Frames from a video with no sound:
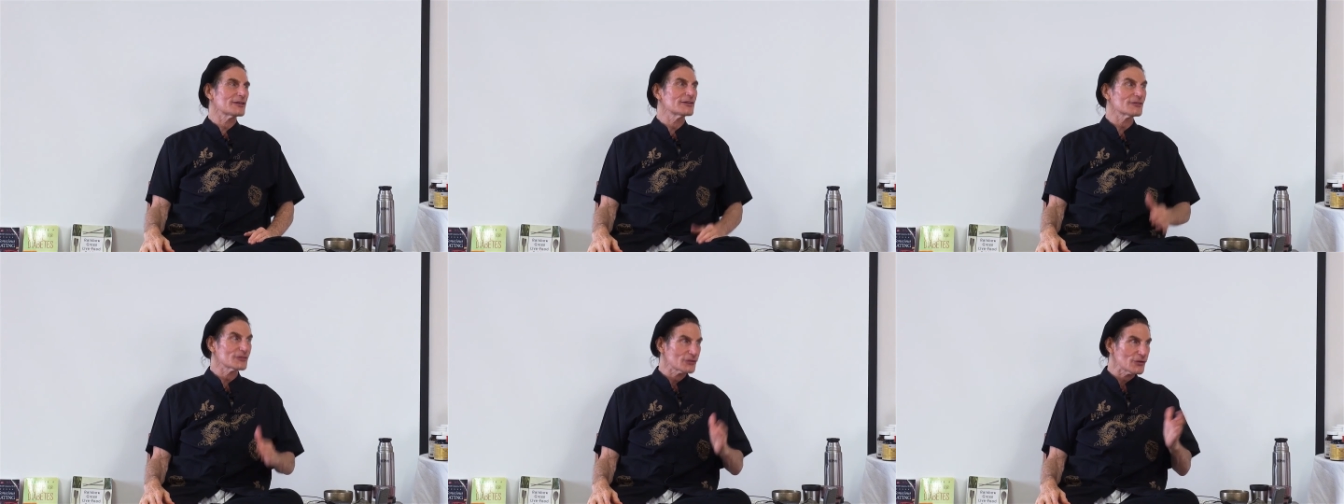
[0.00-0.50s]
You
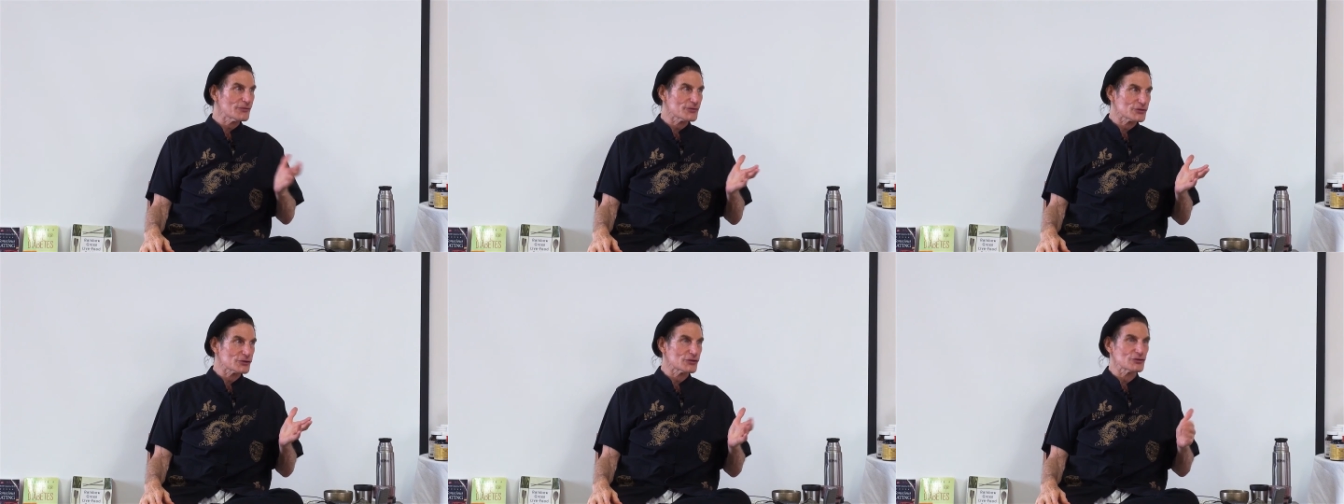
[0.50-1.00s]
don't know
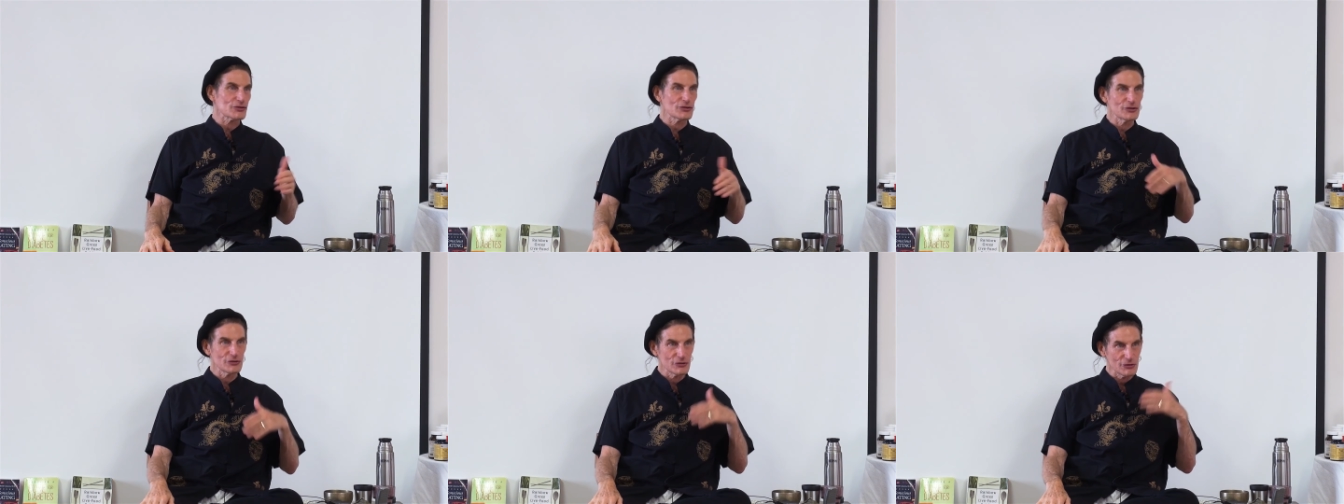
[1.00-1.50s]
for sure. So
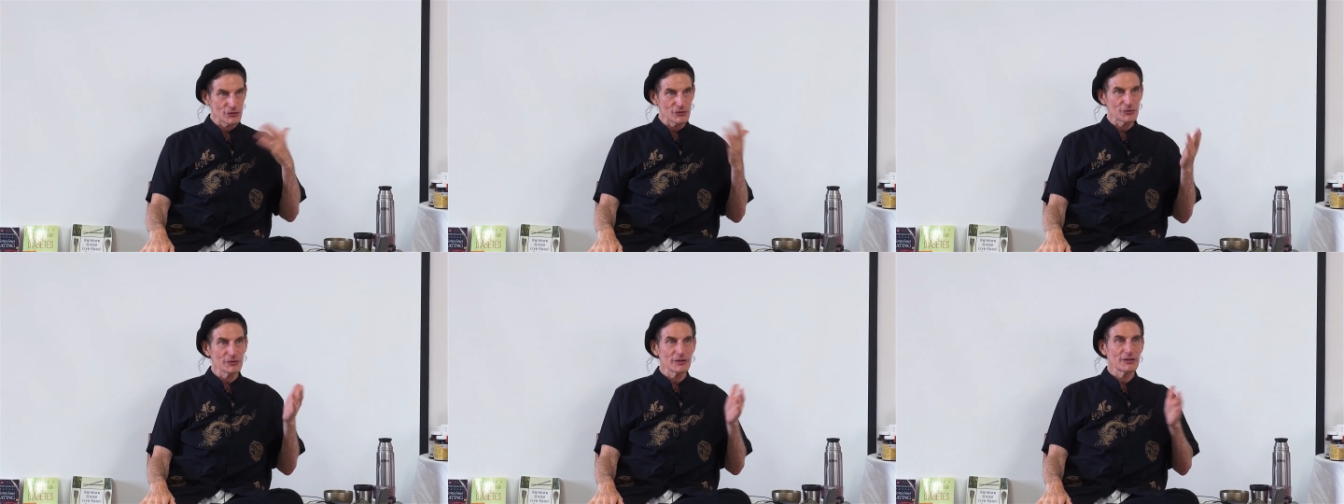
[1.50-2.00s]
you
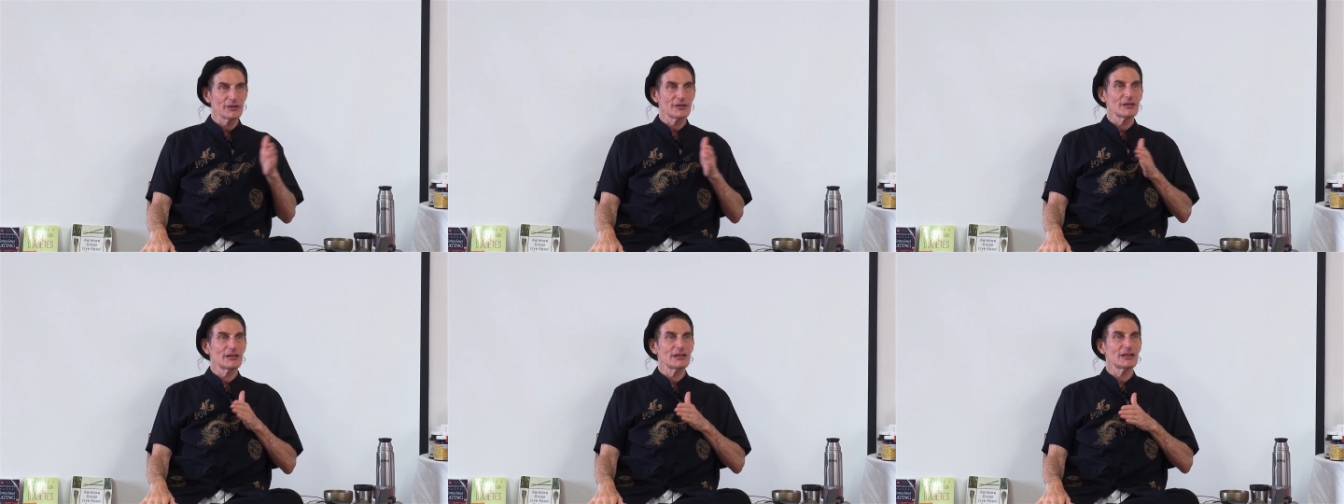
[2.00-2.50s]
do
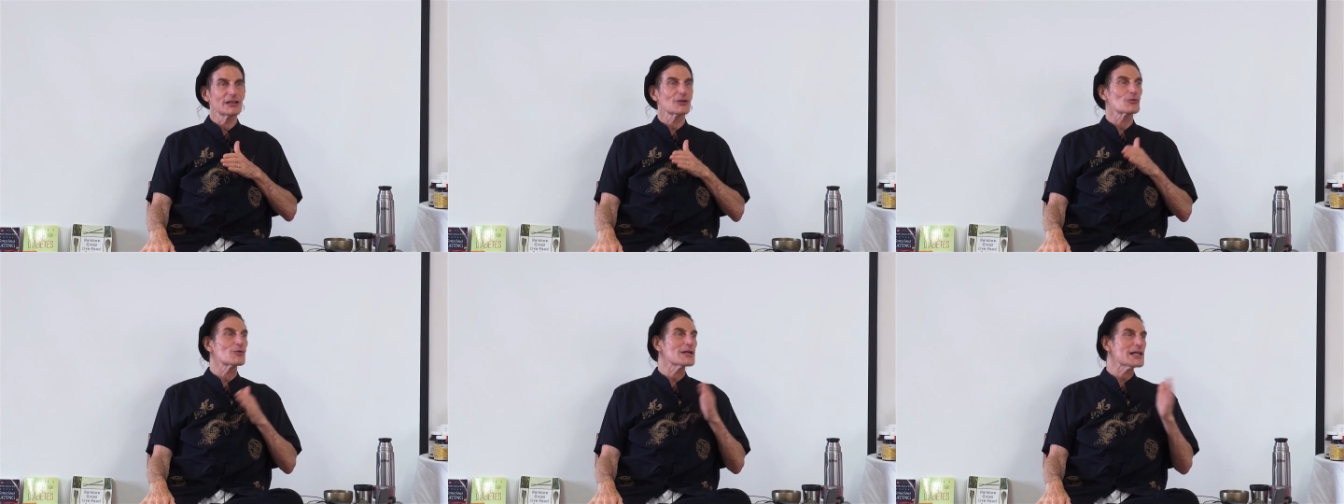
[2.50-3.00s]
in a
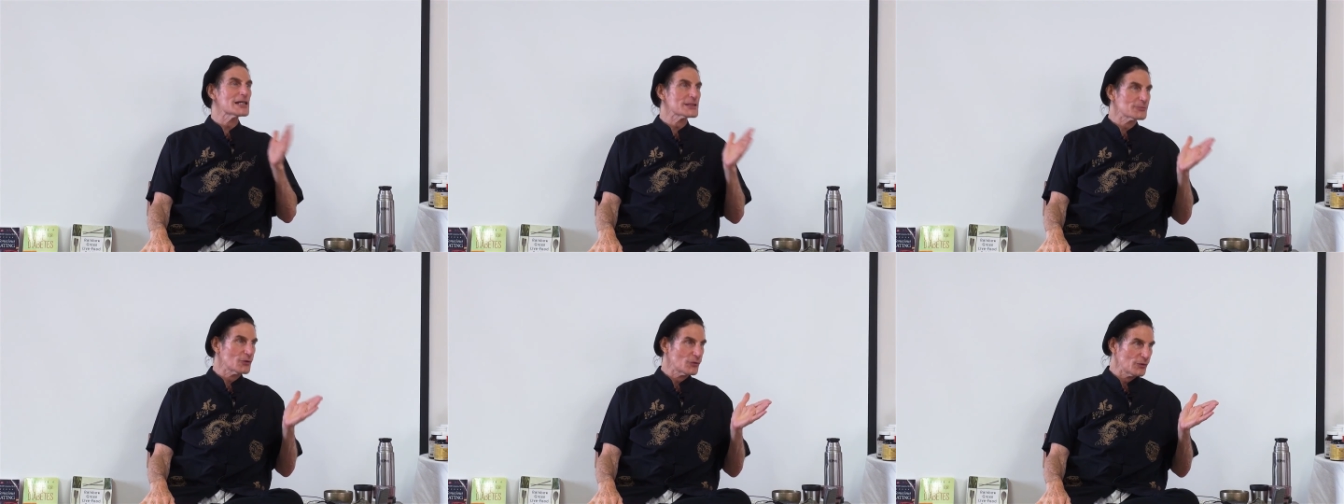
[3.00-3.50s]

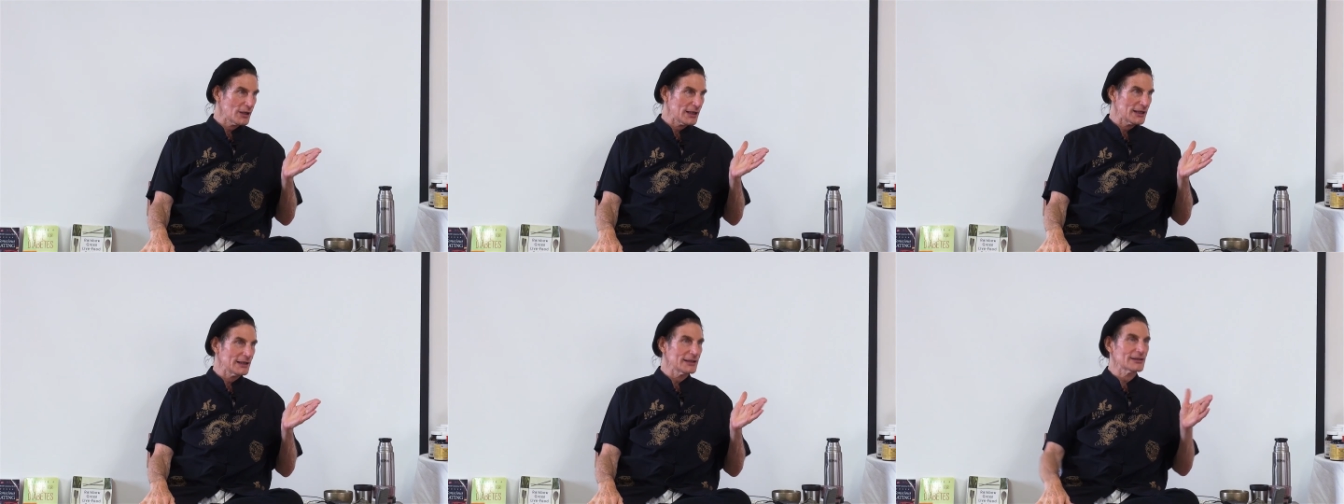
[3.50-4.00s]
reasonable
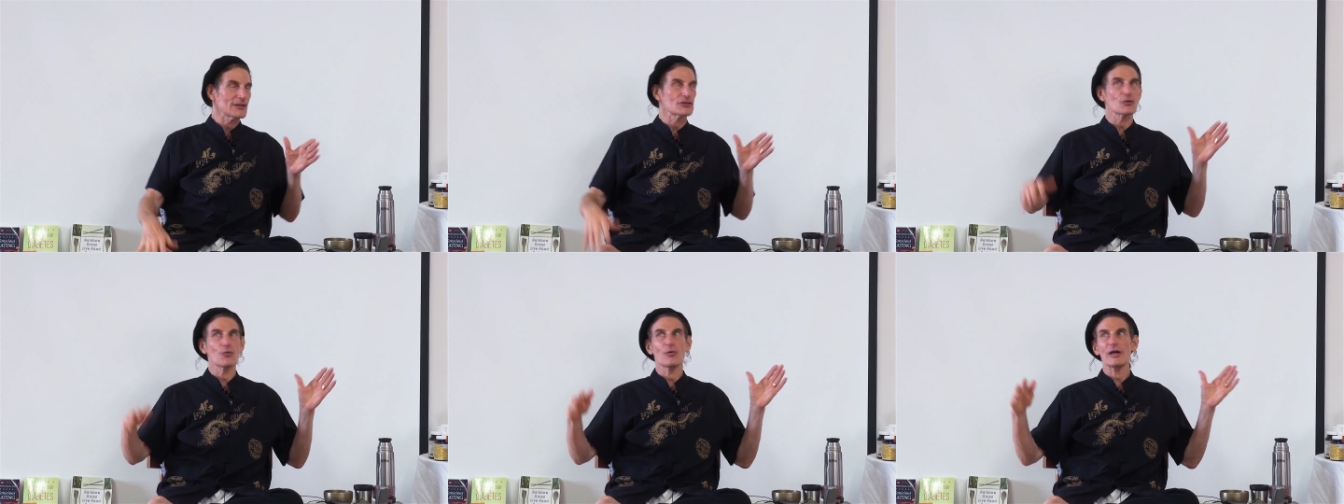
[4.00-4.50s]
way, unless
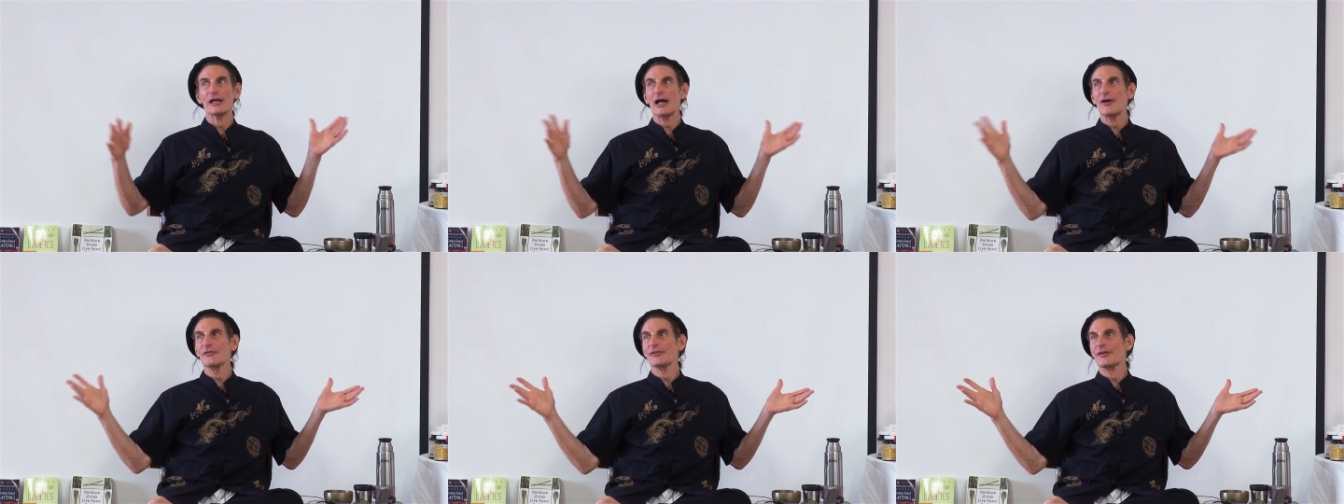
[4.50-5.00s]
you're way
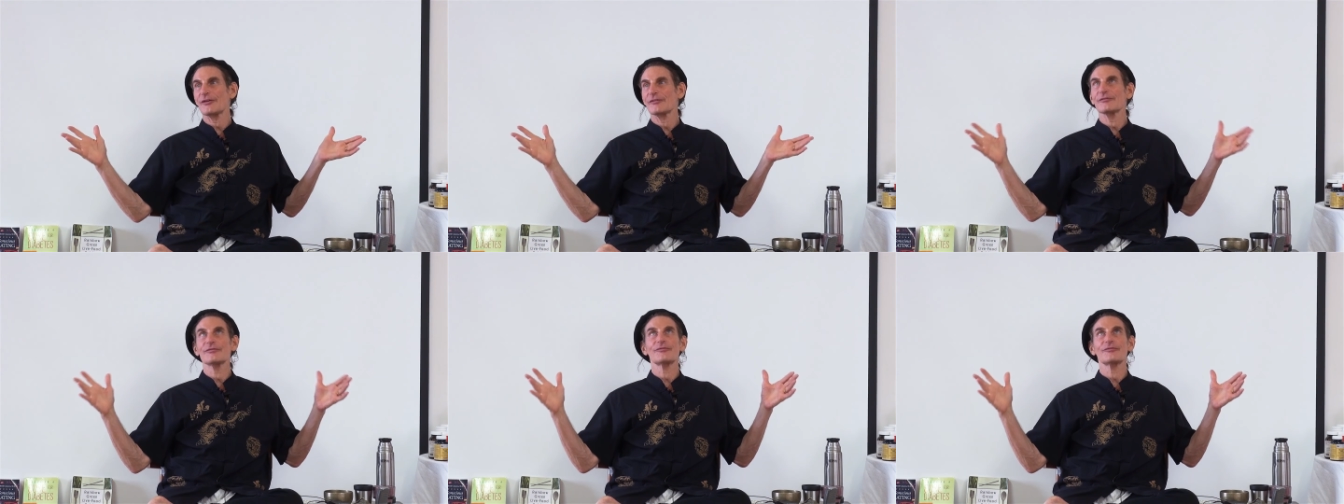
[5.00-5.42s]
out in the,